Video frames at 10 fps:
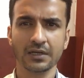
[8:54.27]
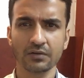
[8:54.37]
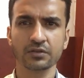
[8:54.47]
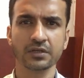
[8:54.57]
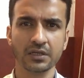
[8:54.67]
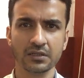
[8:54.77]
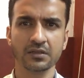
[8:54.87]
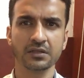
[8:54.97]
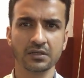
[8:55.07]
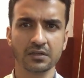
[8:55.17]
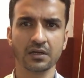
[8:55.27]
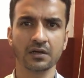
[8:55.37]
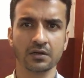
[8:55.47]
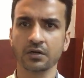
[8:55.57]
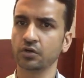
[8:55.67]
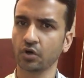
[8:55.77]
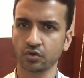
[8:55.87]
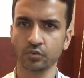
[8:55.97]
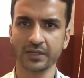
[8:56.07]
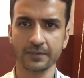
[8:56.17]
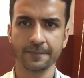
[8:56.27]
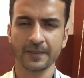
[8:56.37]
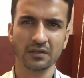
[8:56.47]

round 3 the seats are not too many.